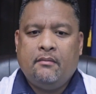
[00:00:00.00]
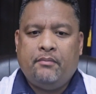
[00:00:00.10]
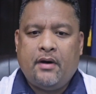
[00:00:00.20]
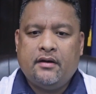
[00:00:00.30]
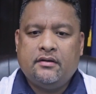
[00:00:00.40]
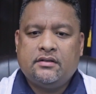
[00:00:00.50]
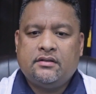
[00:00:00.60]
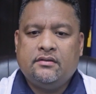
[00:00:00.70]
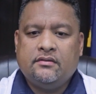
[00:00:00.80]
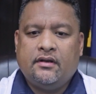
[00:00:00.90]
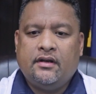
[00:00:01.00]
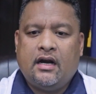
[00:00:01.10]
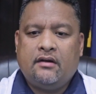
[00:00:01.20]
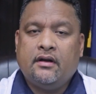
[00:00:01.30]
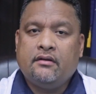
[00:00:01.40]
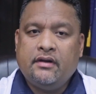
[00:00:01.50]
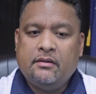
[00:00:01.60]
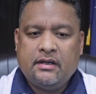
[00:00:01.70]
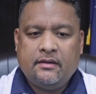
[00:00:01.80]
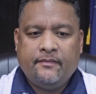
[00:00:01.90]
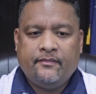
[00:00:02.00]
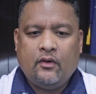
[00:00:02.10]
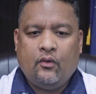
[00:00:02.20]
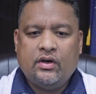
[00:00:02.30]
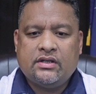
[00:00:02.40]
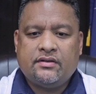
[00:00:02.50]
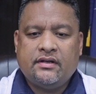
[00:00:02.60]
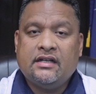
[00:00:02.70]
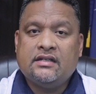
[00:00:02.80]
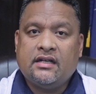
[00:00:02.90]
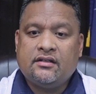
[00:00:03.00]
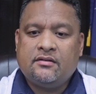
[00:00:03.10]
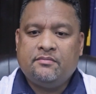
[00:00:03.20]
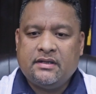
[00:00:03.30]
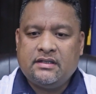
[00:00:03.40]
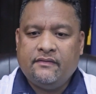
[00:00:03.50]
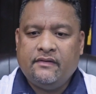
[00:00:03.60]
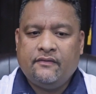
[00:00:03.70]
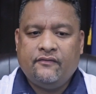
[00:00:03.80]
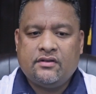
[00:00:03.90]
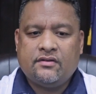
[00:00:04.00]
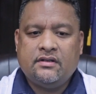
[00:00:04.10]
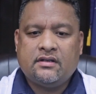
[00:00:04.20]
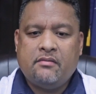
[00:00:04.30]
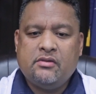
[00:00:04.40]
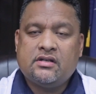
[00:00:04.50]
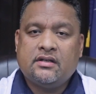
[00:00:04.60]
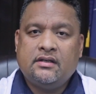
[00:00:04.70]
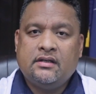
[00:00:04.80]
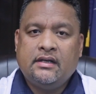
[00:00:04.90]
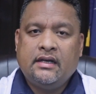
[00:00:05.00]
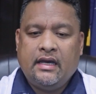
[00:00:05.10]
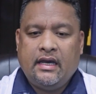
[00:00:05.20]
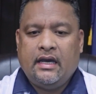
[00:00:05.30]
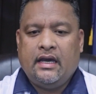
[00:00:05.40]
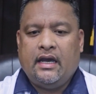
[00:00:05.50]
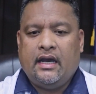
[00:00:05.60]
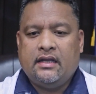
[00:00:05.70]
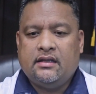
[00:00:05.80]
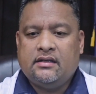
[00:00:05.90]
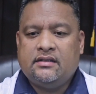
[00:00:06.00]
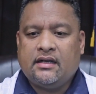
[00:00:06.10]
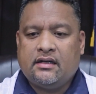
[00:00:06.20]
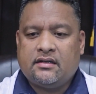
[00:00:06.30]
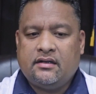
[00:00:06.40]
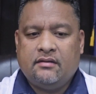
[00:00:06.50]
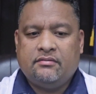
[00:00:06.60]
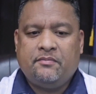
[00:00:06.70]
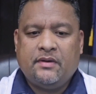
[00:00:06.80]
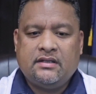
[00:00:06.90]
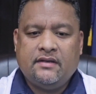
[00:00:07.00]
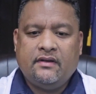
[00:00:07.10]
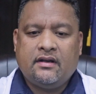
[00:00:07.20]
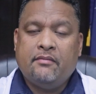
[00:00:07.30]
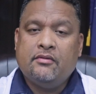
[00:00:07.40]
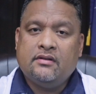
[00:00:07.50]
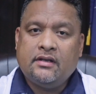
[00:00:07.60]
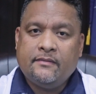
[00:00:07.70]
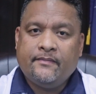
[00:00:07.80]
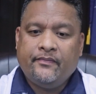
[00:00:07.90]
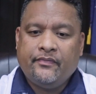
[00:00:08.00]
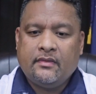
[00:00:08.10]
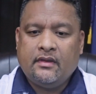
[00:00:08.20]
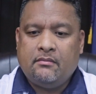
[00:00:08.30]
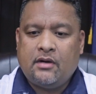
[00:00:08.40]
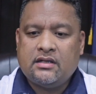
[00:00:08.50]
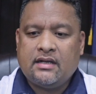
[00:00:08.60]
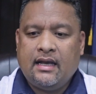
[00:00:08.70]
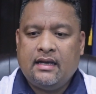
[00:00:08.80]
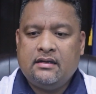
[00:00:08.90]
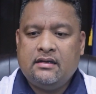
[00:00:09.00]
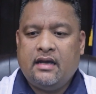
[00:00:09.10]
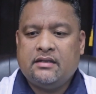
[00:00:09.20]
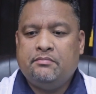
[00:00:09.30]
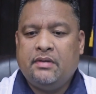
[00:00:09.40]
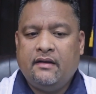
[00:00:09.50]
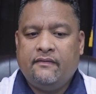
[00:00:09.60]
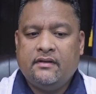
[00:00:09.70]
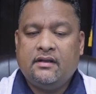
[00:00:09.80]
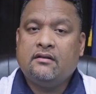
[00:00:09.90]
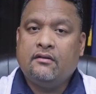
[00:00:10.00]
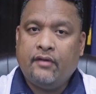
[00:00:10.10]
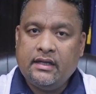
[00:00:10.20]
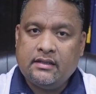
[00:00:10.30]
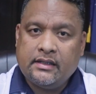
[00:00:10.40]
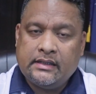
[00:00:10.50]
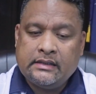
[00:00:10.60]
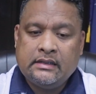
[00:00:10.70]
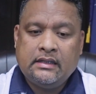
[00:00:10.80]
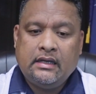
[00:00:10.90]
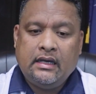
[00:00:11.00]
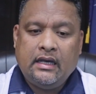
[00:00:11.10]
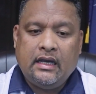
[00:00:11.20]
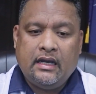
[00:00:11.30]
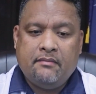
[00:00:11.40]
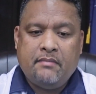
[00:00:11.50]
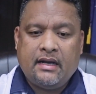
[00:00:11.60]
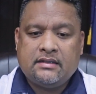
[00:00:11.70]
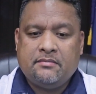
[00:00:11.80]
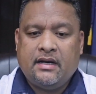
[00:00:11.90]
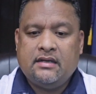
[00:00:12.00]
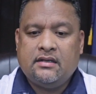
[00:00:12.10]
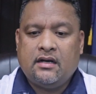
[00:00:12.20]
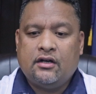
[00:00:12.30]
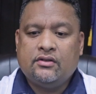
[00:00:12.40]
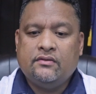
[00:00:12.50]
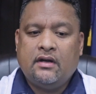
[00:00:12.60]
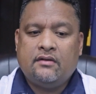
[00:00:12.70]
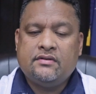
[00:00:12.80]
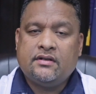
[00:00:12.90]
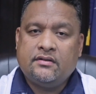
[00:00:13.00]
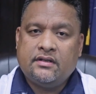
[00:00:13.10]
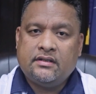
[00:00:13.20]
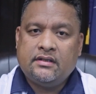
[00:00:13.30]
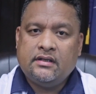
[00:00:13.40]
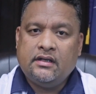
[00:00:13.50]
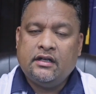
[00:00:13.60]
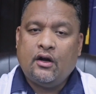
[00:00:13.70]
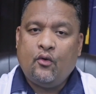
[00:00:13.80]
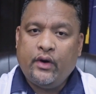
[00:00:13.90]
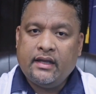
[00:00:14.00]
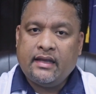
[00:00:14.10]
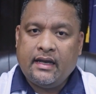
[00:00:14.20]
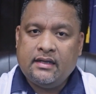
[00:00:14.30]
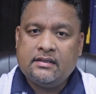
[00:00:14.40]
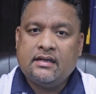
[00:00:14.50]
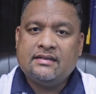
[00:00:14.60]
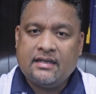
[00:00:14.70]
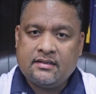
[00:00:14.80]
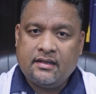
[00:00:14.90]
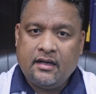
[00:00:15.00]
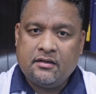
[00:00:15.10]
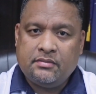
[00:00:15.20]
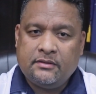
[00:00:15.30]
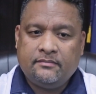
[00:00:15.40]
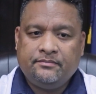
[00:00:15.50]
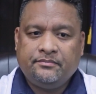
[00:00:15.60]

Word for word: partners to the Nauru Agreement, Western and Central Pacific Fisheries Commission, and the Secretariat of the Pacific Community, the Marshall Islands has benefited greatly in maximizing our tuna resources in a way that is sustainable.